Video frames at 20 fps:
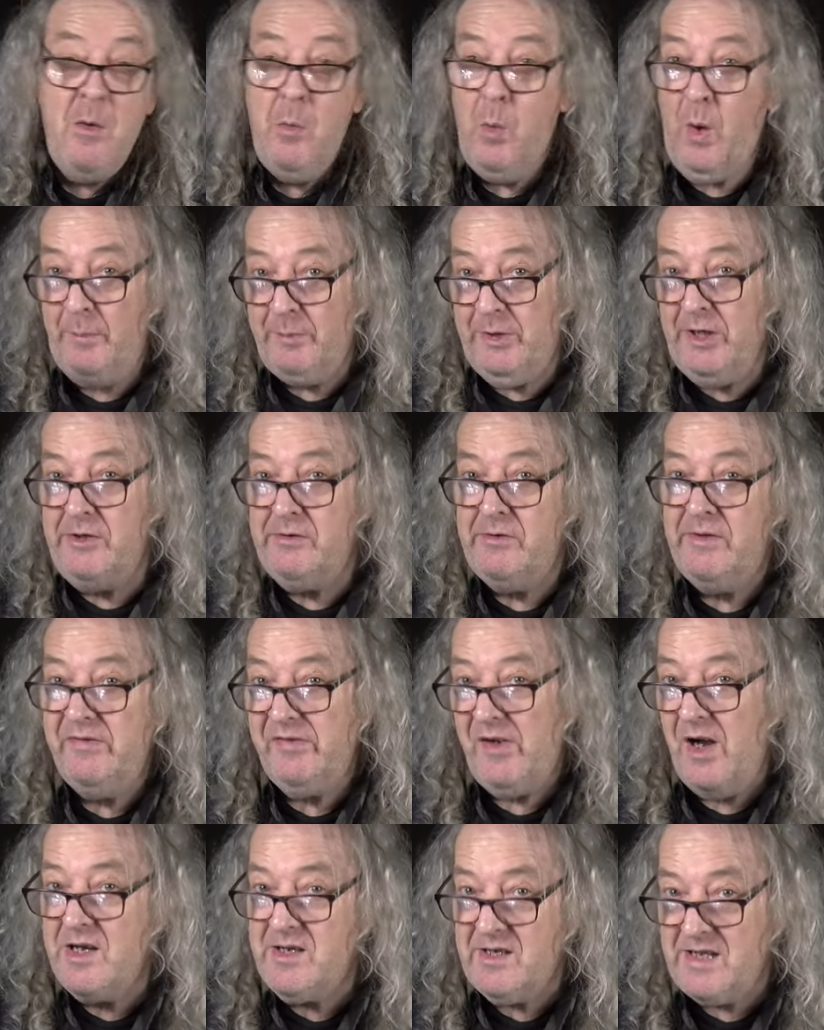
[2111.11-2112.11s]
Well, I'm going to
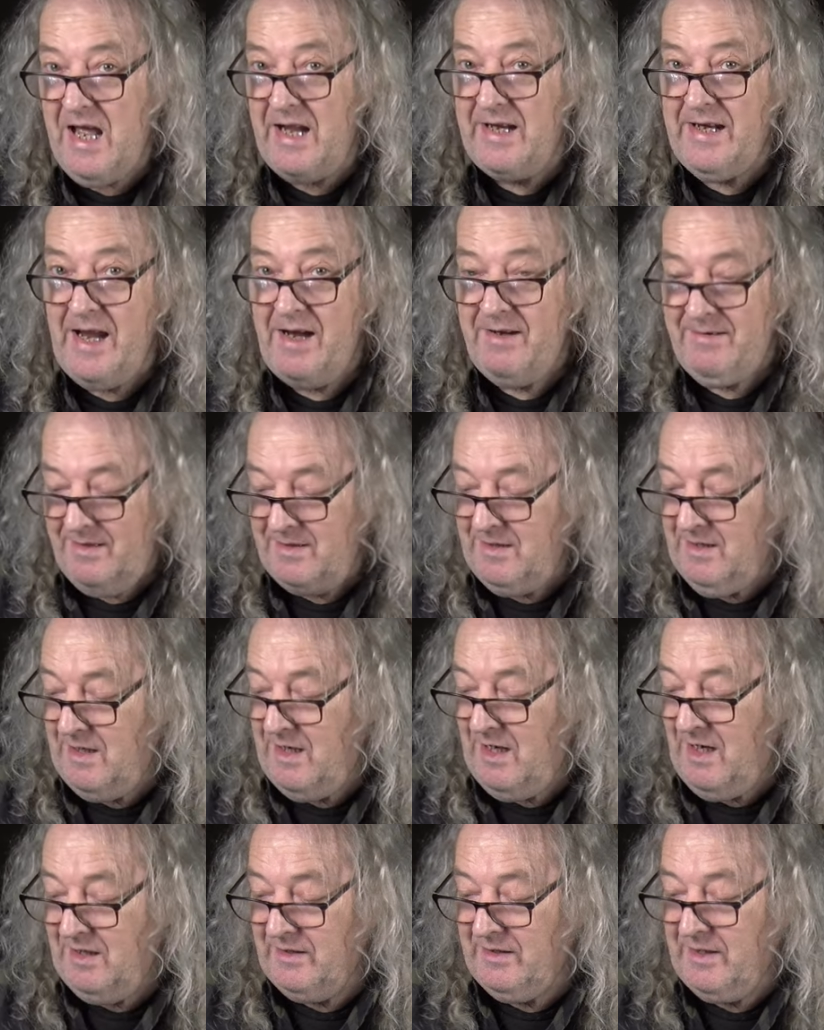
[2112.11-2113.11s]
revise that now.
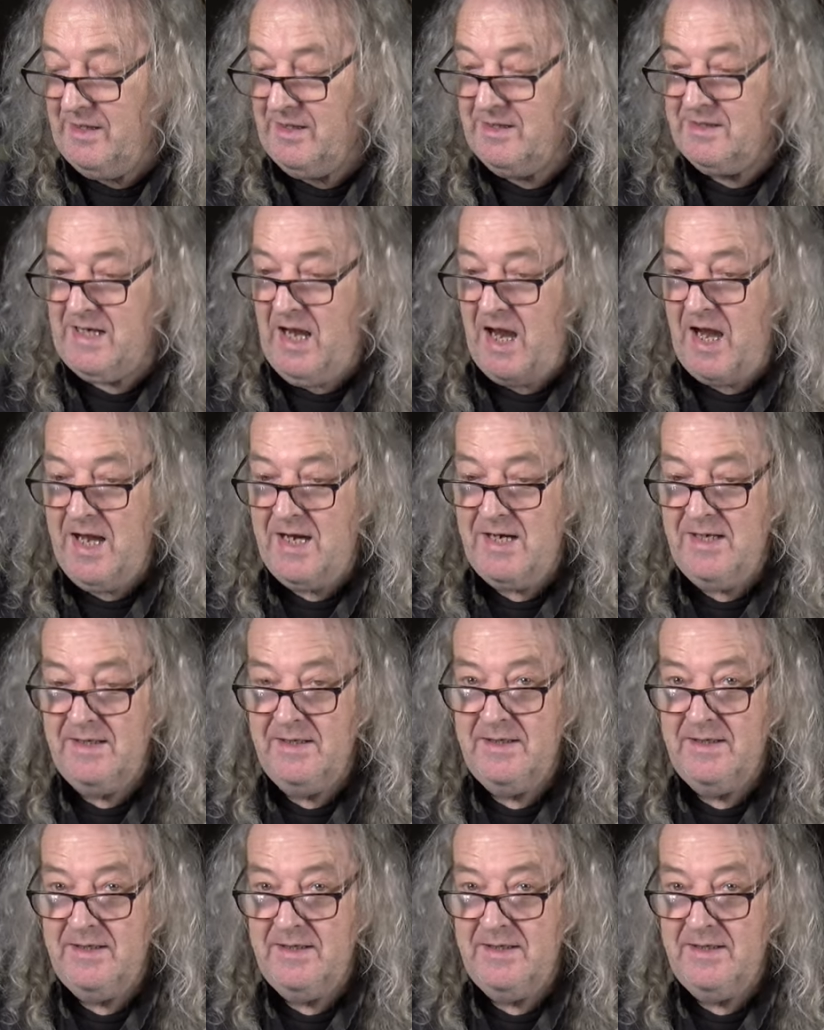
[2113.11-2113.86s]
I'm going to say,